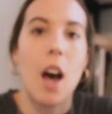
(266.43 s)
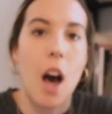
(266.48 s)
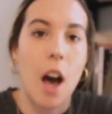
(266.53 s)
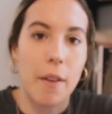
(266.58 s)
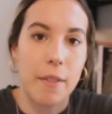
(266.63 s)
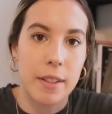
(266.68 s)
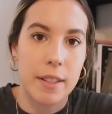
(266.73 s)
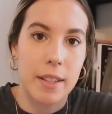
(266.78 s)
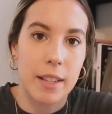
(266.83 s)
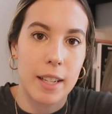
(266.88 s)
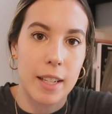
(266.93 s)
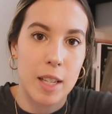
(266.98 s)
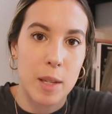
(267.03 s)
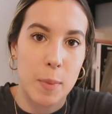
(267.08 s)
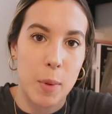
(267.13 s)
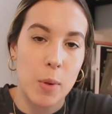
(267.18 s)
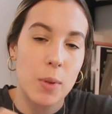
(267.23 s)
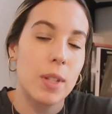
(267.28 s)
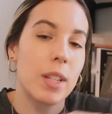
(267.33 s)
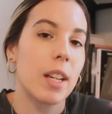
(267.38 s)
Obviously, it's
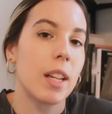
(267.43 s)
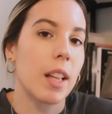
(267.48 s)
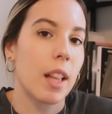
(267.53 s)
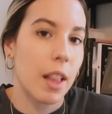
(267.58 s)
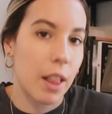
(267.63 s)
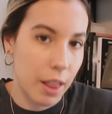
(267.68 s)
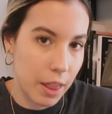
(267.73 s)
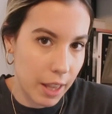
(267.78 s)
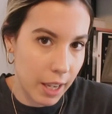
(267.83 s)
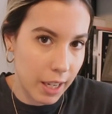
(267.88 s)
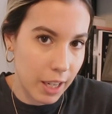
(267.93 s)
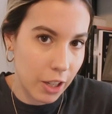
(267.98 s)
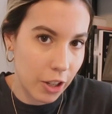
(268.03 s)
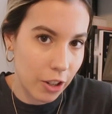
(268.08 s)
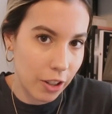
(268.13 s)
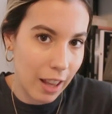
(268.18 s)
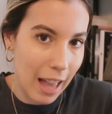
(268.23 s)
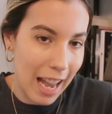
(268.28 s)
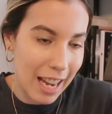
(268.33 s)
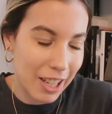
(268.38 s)
supposed to thicken
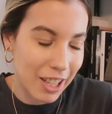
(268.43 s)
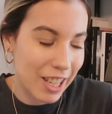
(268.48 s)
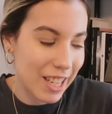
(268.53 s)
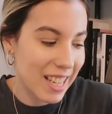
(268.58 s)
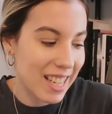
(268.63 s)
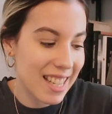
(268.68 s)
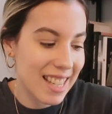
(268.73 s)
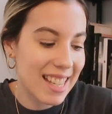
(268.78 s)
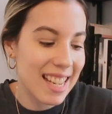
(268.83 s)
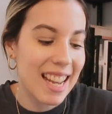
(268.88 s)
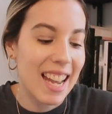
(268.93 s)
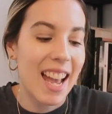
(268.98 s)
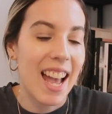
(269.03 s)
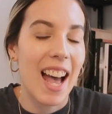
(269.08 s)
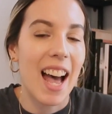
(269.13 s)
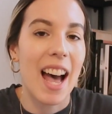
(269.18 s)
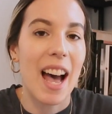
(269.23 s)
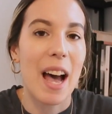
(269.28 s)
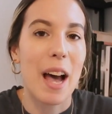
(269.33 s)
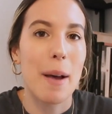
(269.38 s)
your lashes.
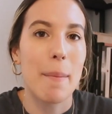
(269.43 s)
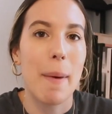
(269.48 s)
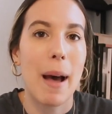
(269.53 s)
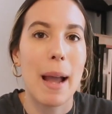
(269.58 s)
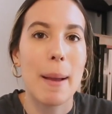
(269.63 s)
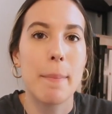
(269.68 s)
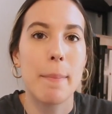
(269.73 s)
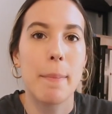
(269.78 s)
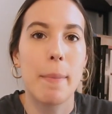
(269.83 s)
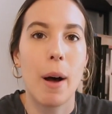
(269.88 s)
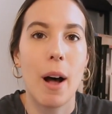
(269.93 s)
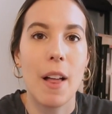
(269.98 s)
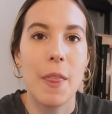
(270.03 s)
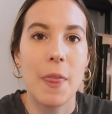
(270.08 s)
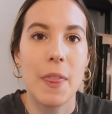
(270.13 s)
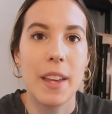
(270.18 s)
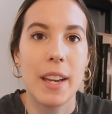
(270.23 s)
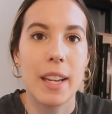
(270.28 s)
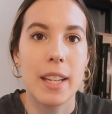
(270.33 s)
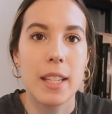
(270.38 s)
I
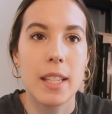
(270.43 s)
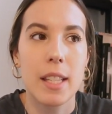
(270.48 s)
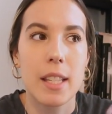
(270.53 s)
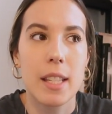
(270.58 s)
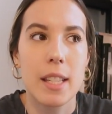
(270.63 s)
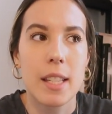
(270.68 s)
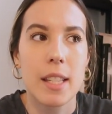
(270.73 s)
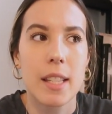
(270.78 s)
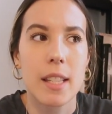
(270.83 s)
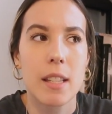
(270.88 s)
bought this